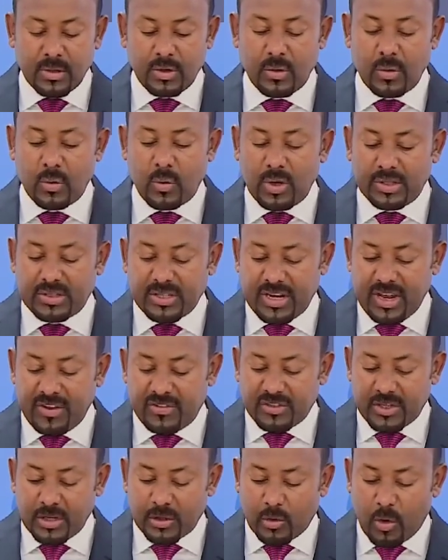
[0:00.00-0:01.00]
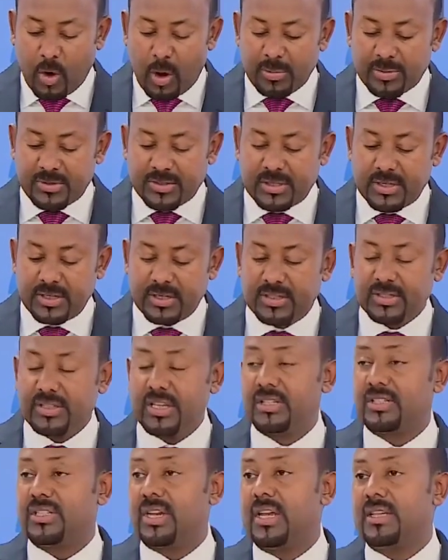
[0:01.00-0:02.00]
water efficient crops
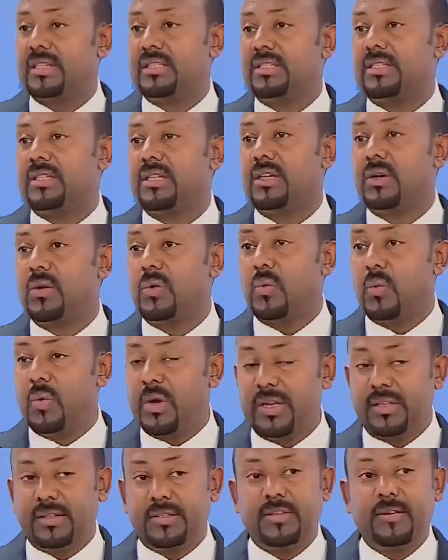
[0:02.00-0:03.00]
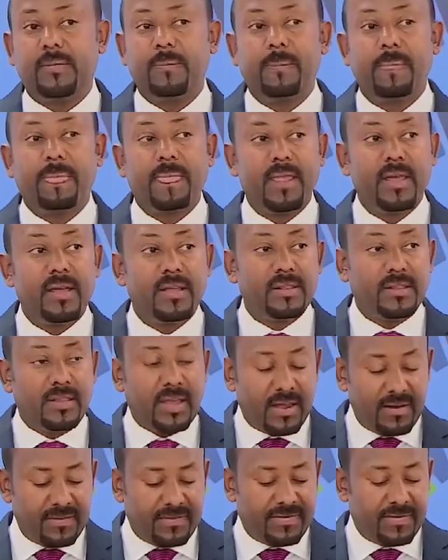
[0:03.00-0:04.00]
such as wheat, teff,